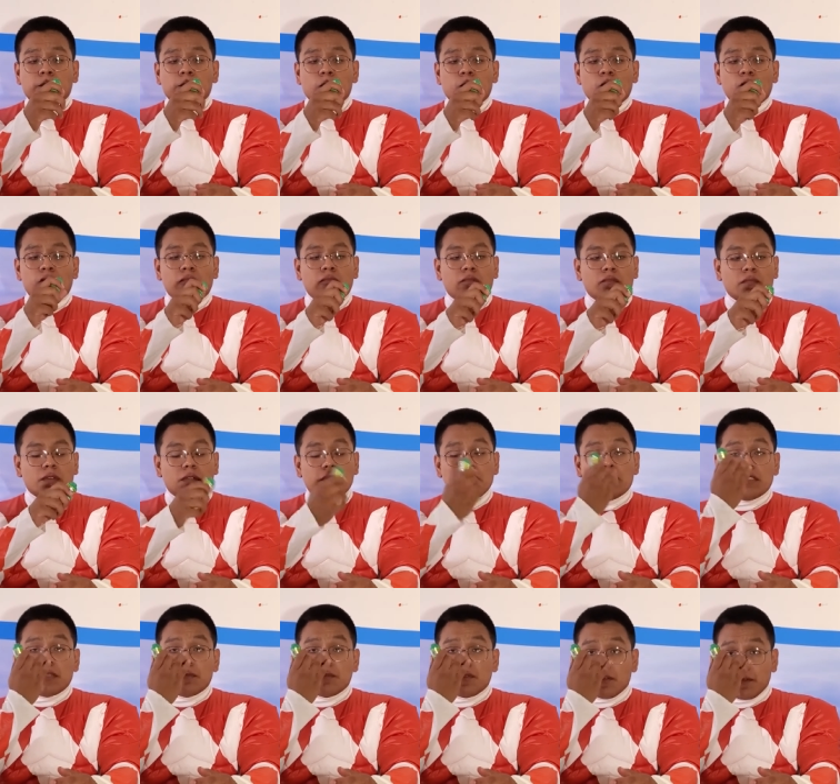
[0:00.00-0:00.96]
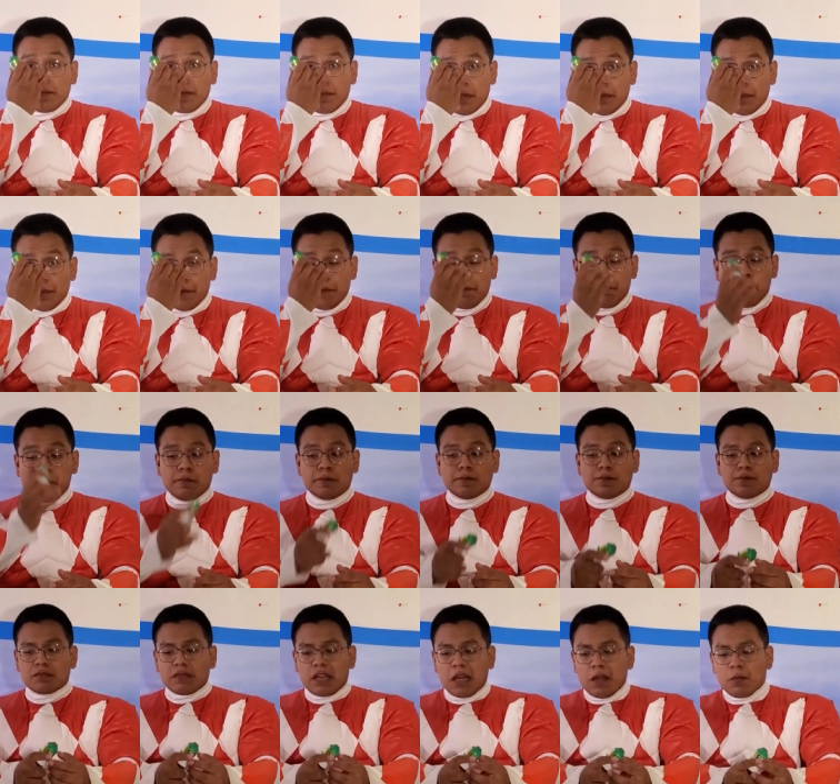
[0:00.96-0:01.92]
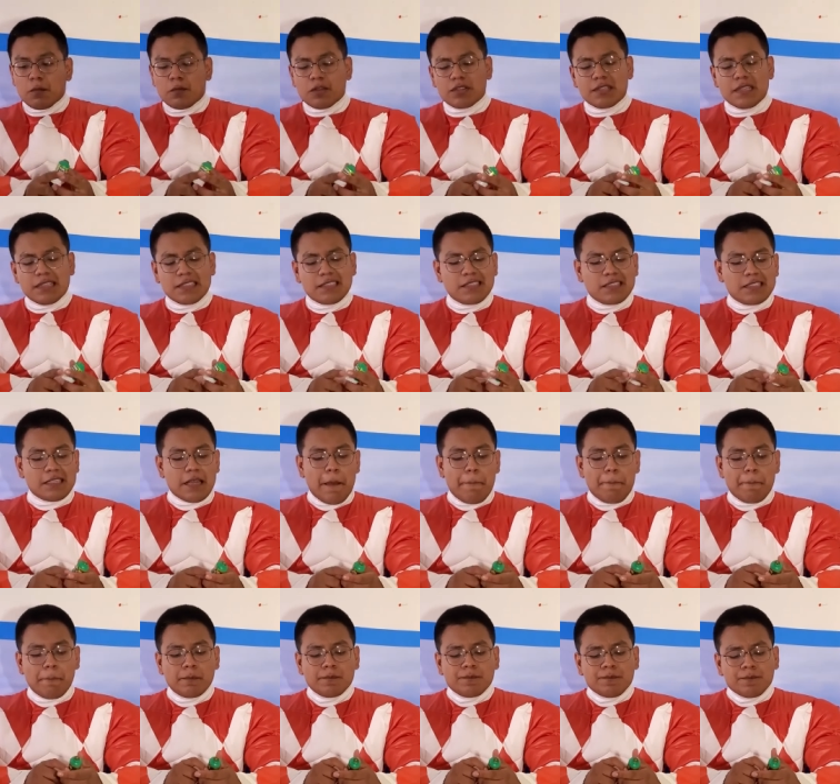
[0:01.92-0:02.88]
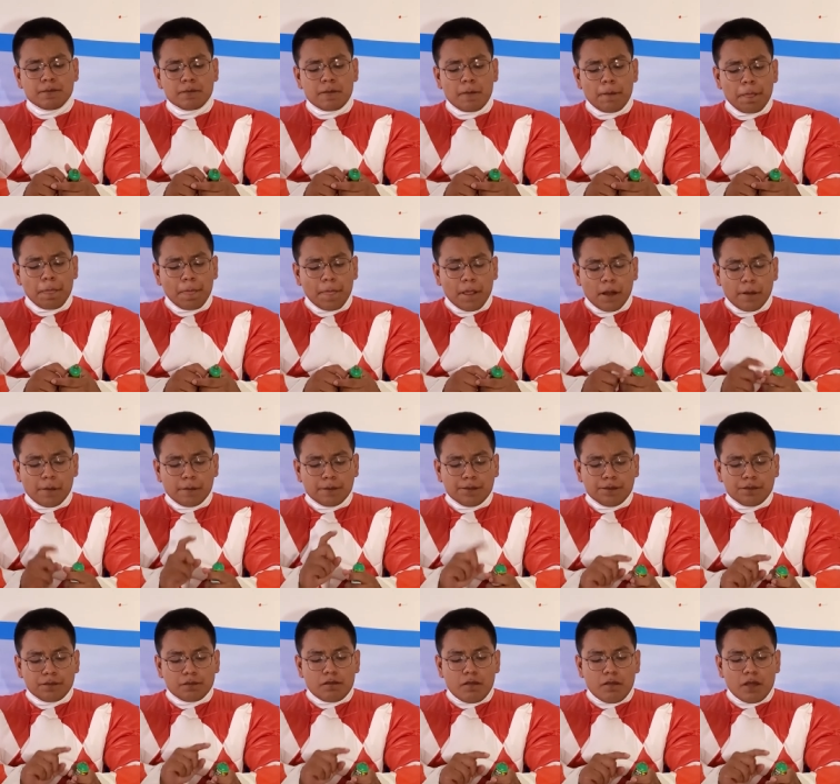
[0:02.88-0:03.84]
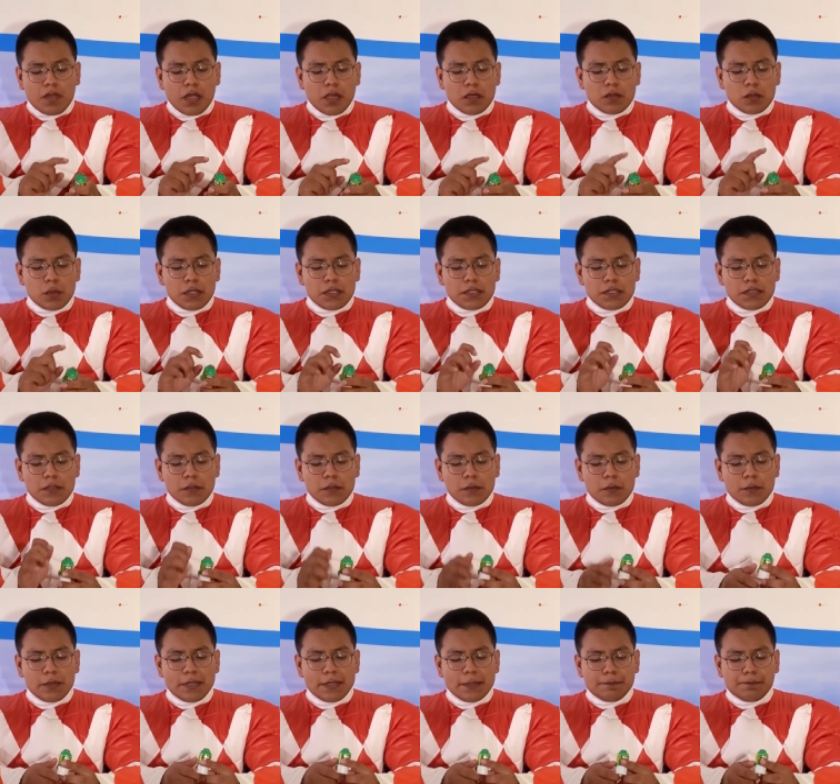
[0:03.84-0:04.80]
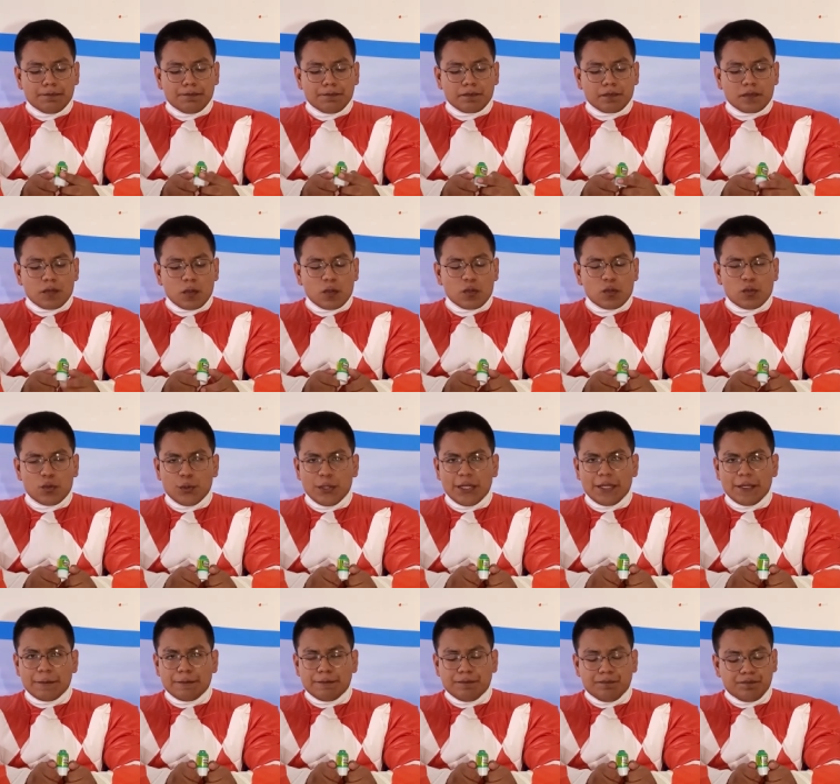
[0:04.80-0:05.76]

Hmm, a similar flavor. I don't want to say it's the same. This one's a little bit sweeter.